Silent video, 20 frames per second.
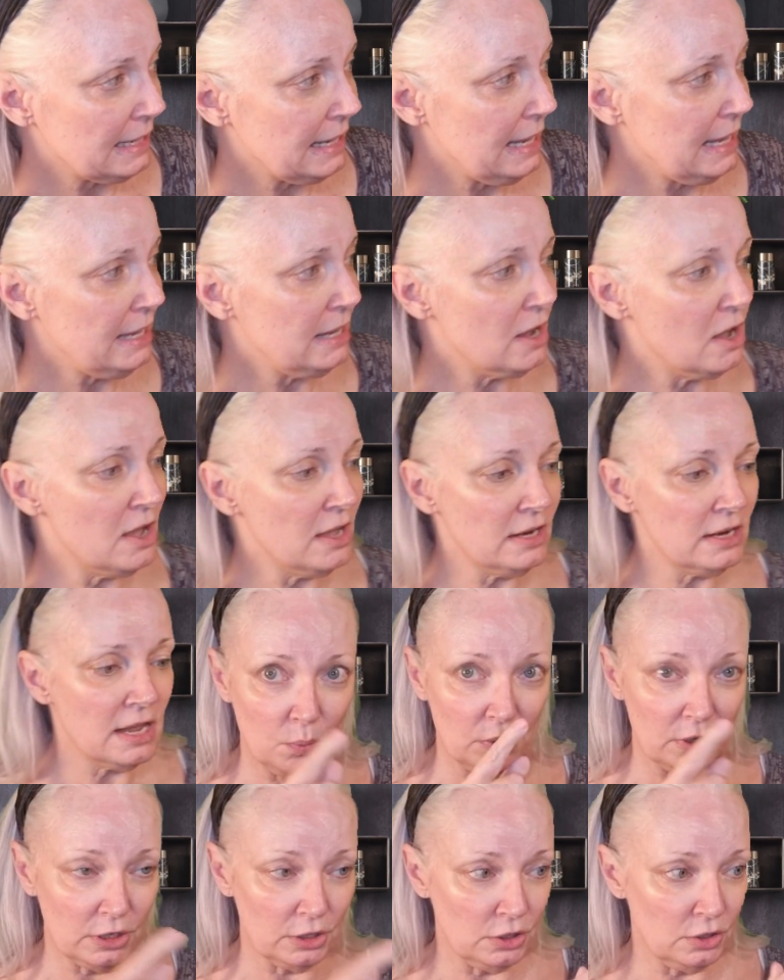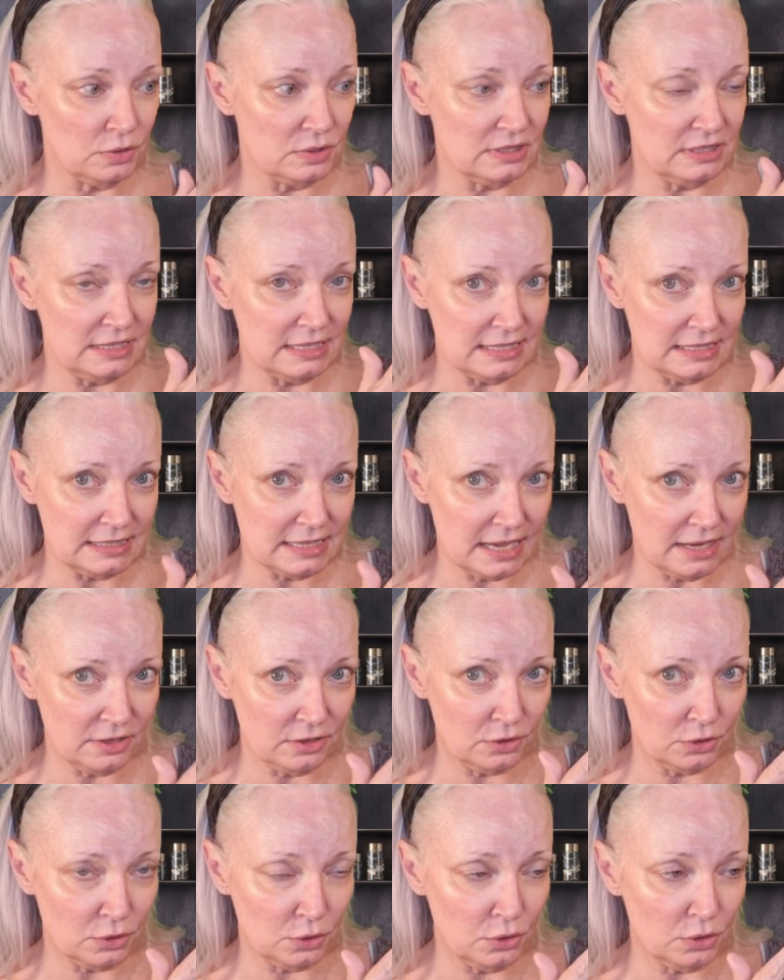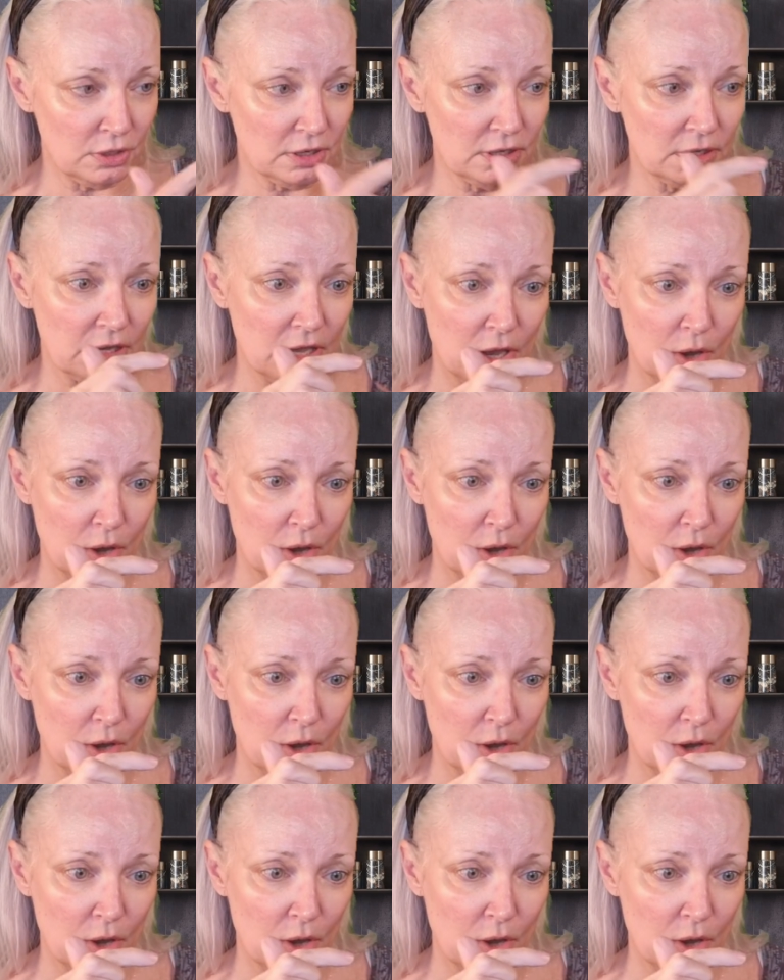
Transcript: ion. We're gonna use this side of the glue